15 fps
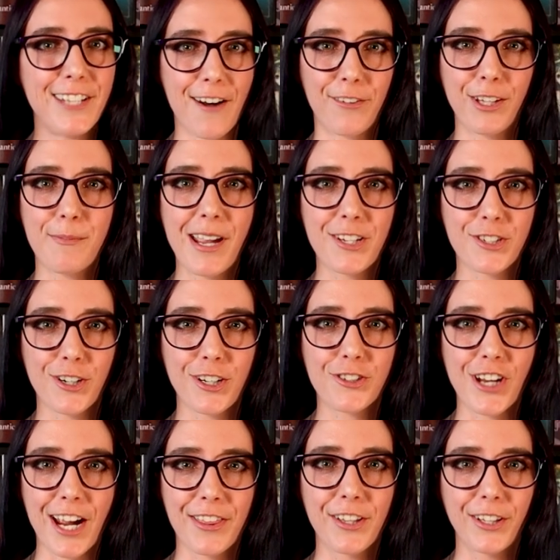definitely make sure to
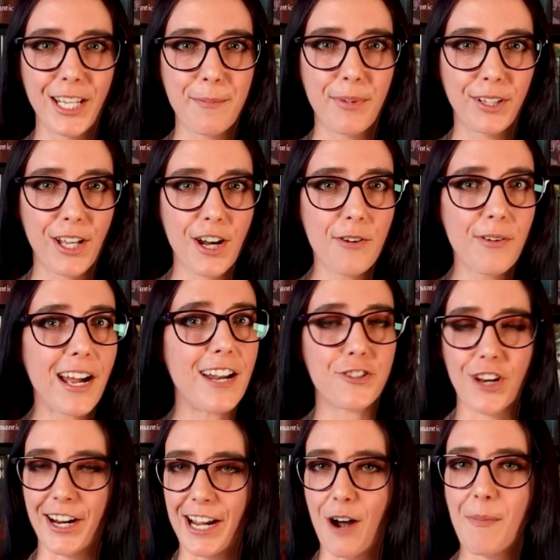check the link below and
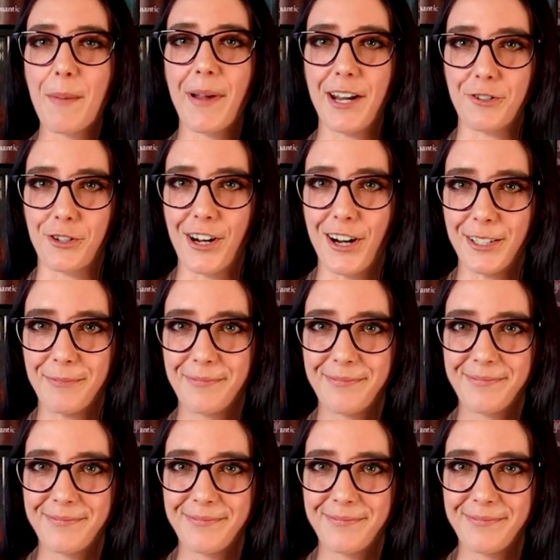check out my Patreon.